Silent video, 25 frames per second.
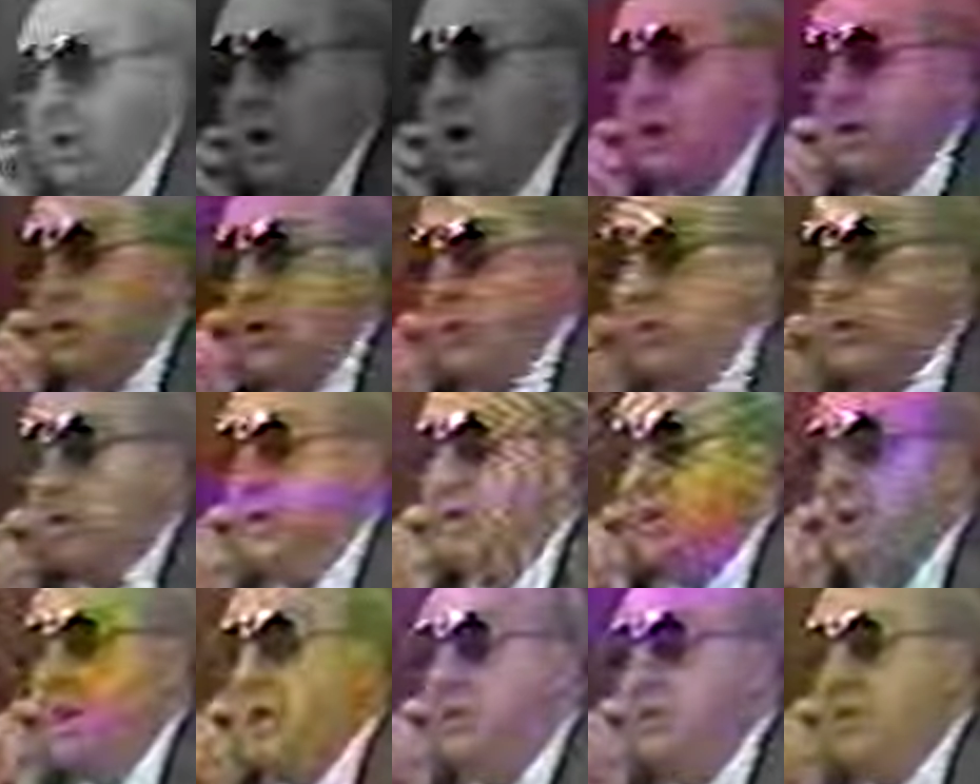are going
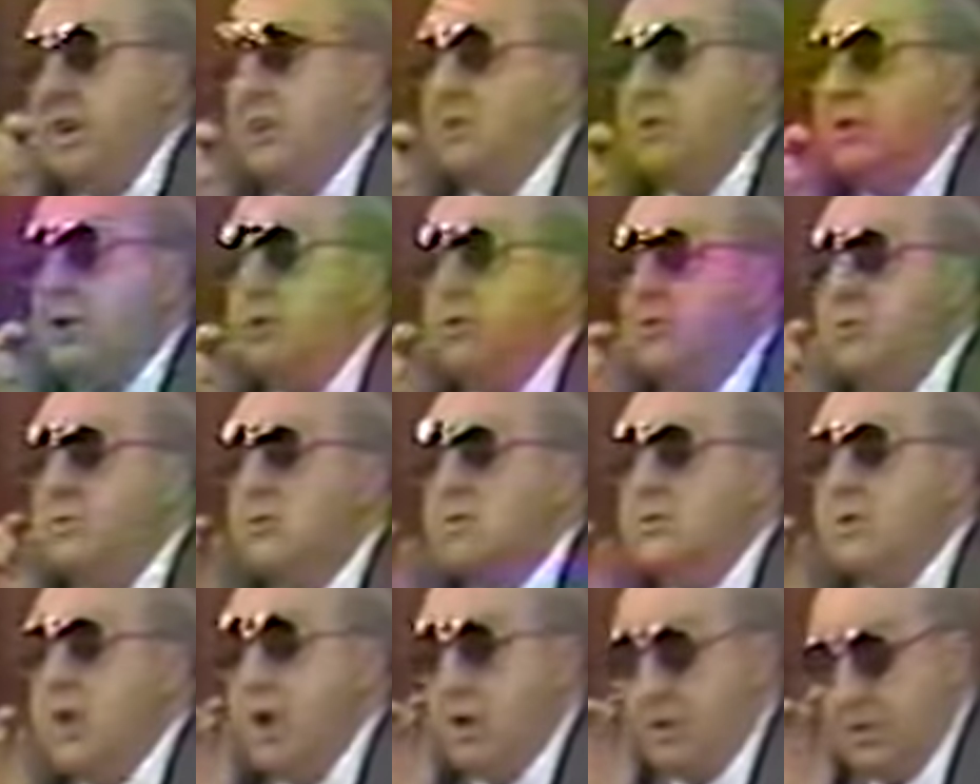to get a
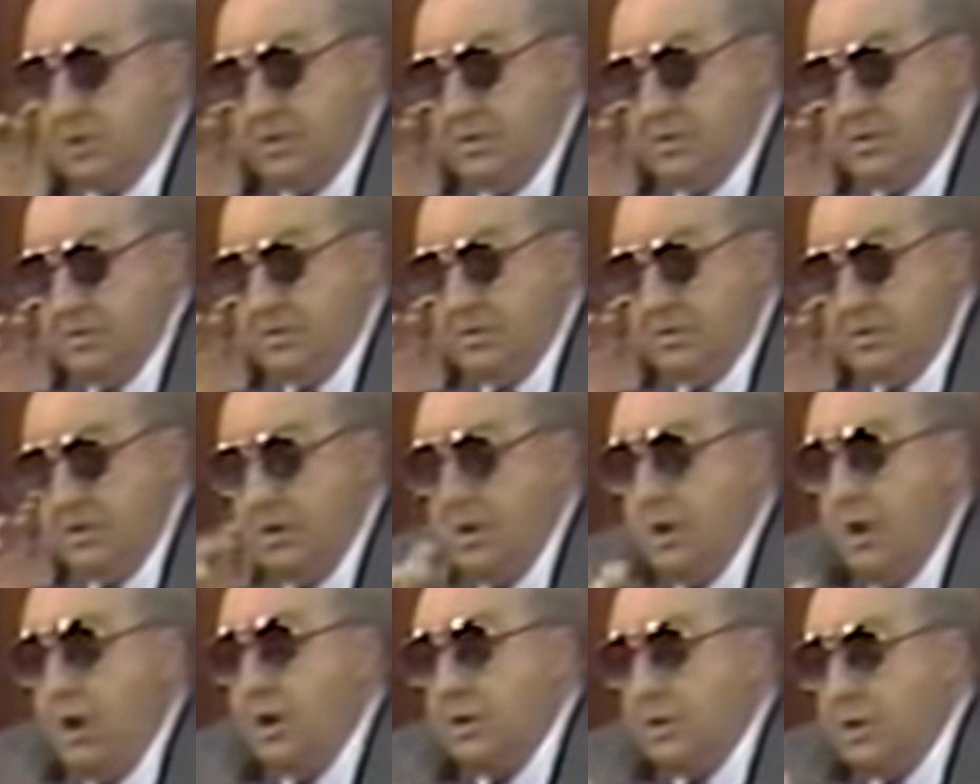new look
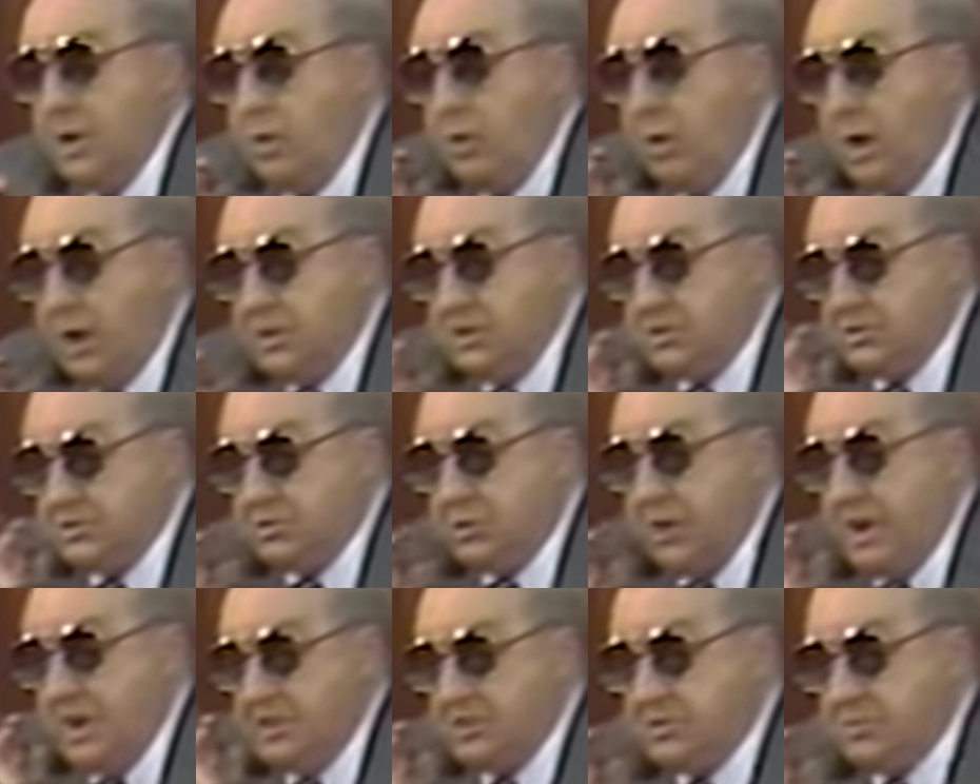onto what has
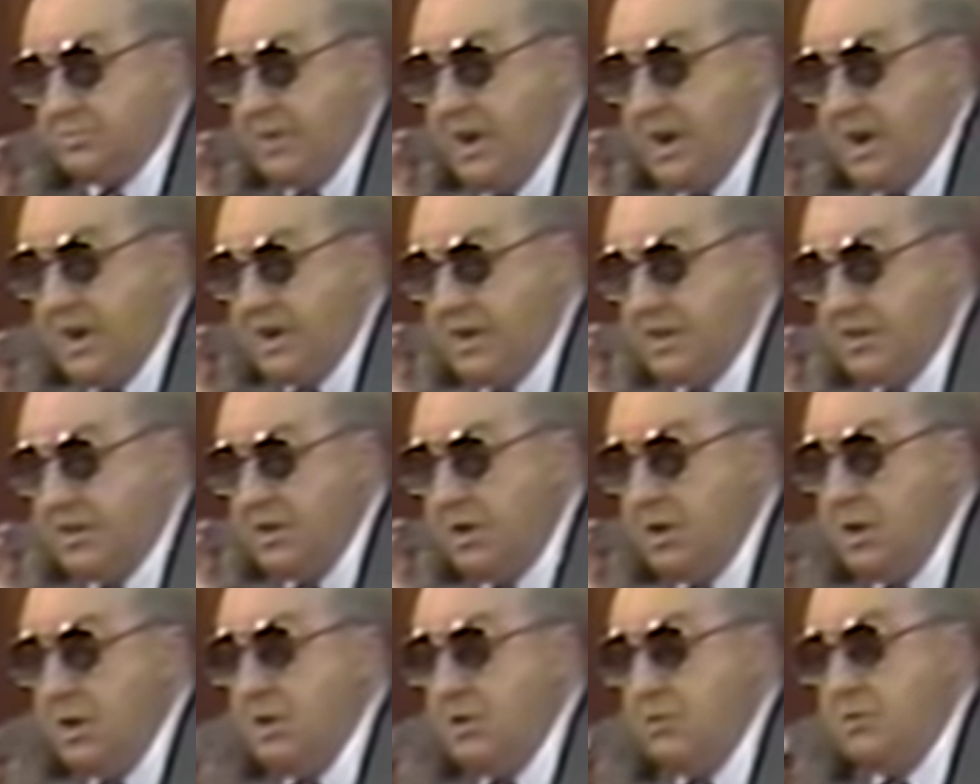transpired.
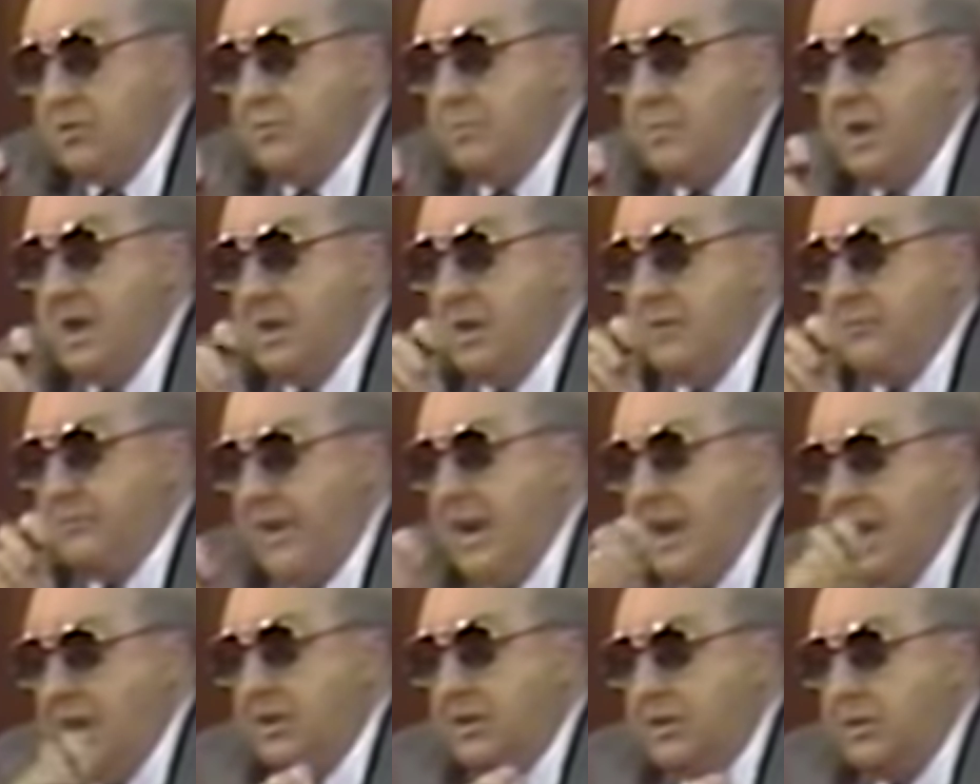You've made a
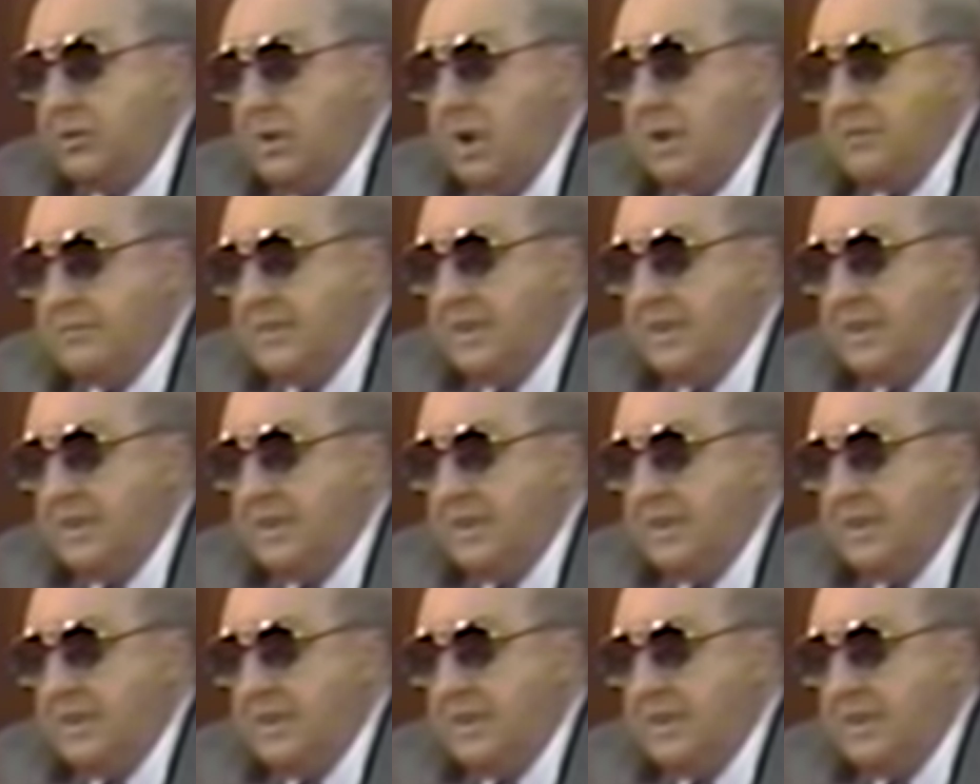failure of